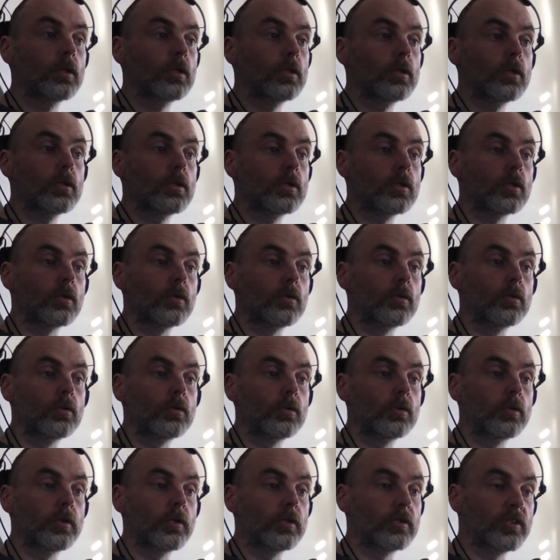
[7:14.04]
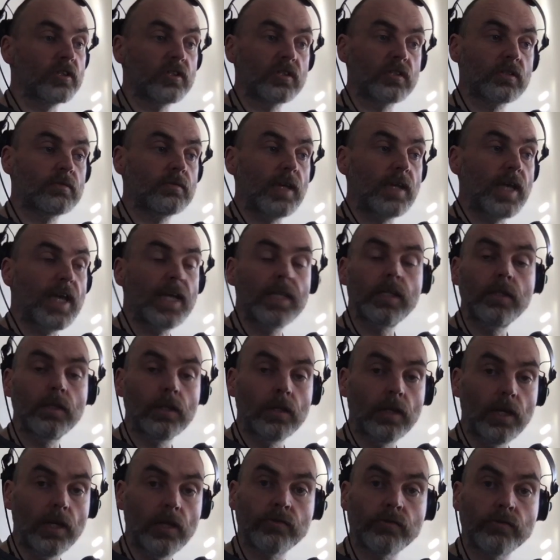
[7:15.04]
So they're just
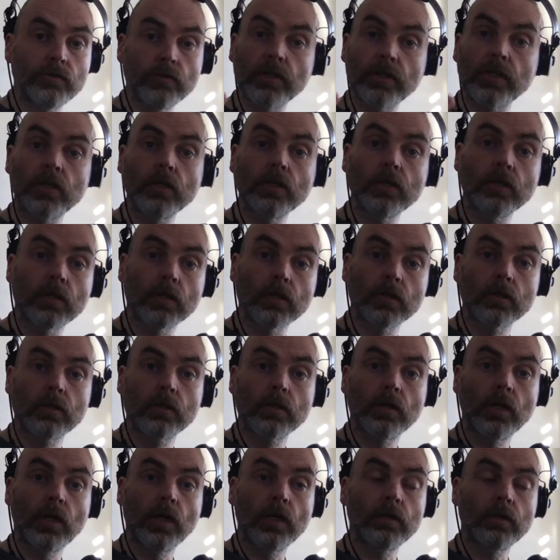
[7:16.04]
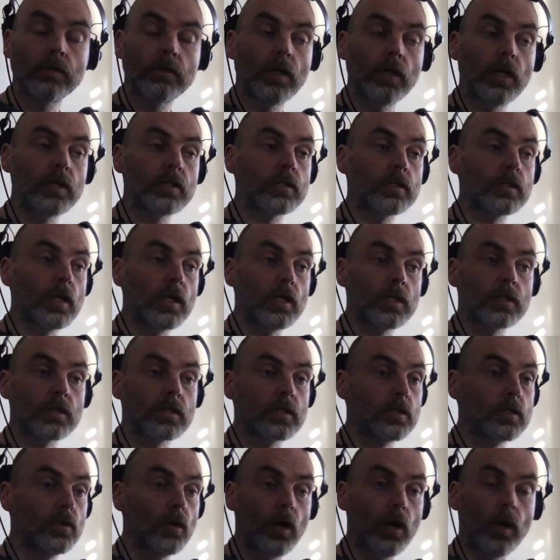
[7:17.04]
hidden. It's really good. It's
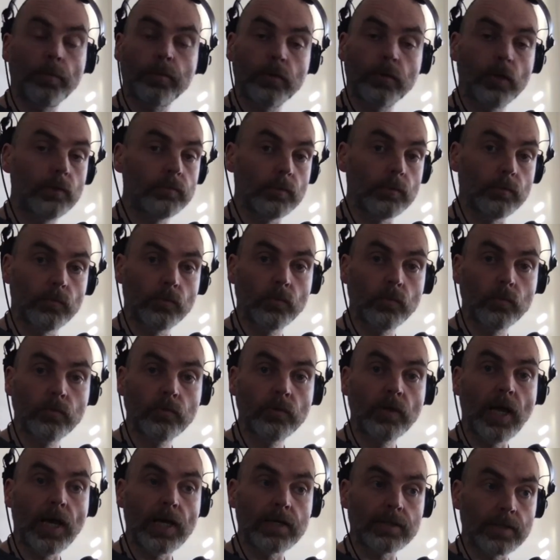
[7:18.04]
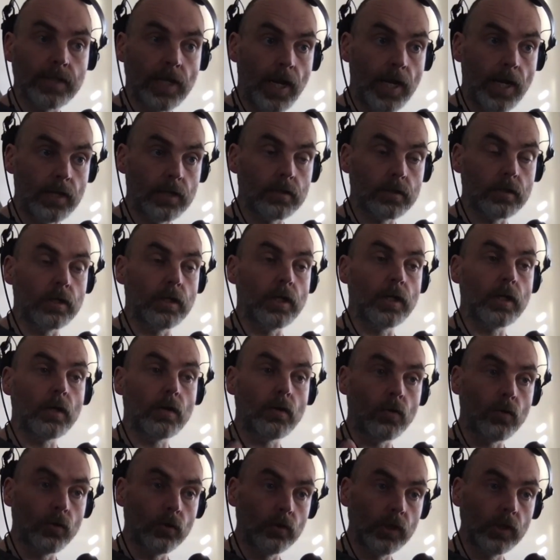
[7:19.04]
it's not a problem as an editor. It
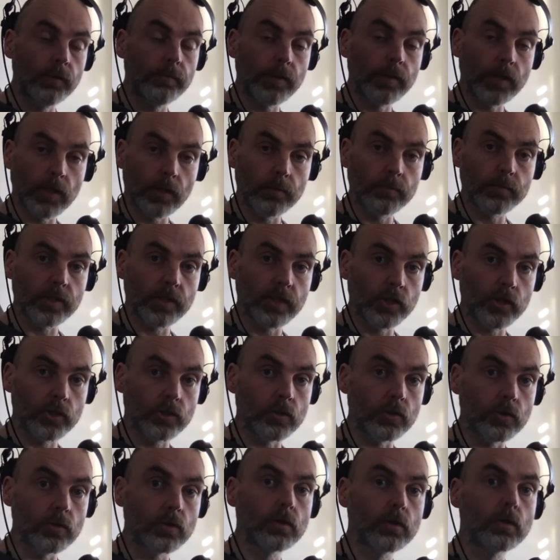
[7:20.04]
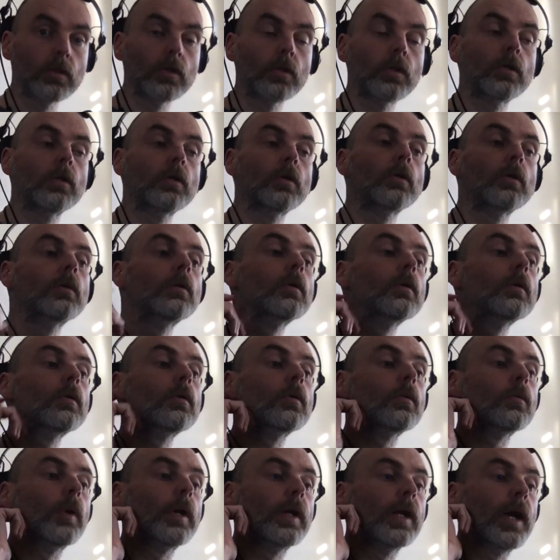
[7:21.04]
only becomes an issue
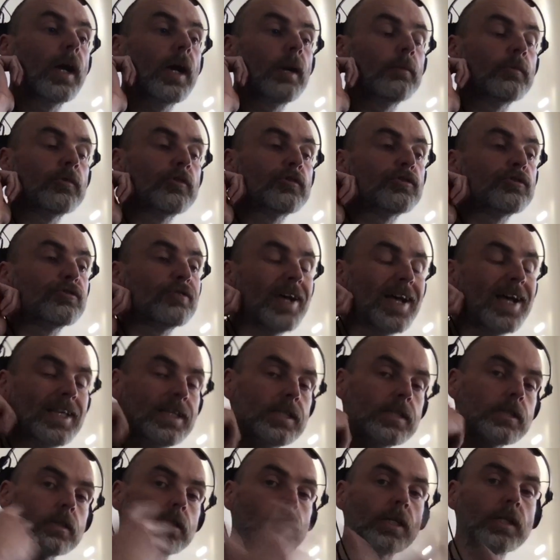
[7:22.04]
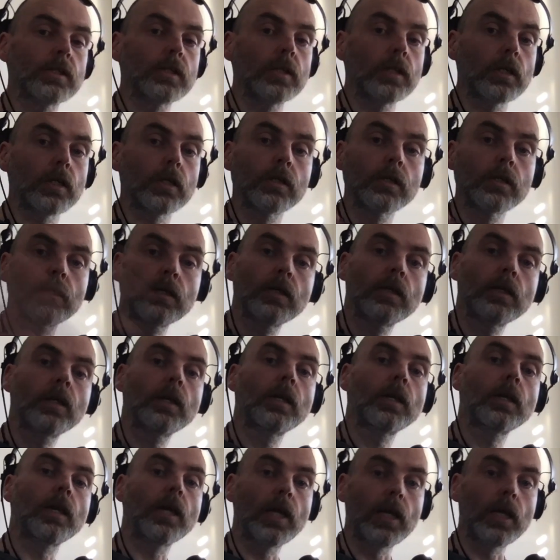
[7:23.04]
when I'm translating
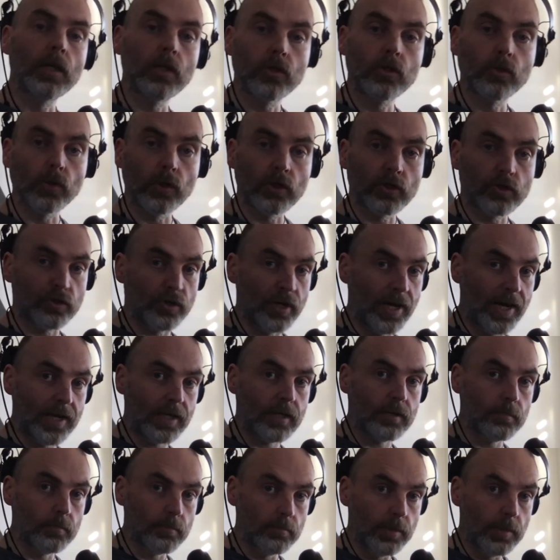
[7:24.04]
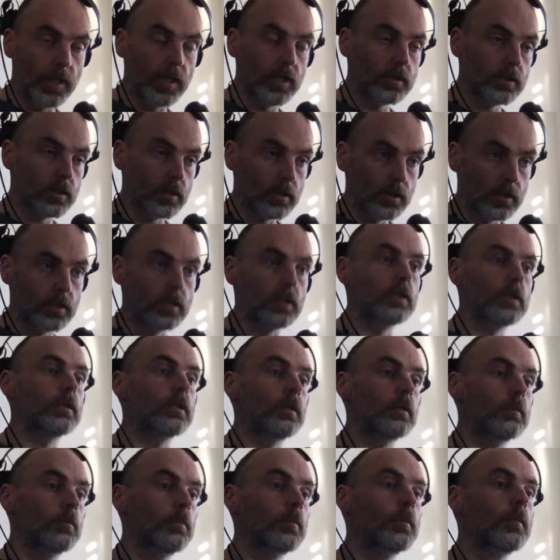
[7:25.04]
into a track based
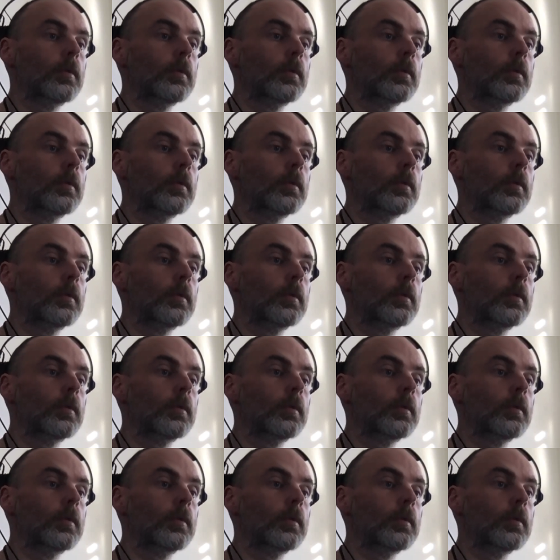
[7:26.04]
system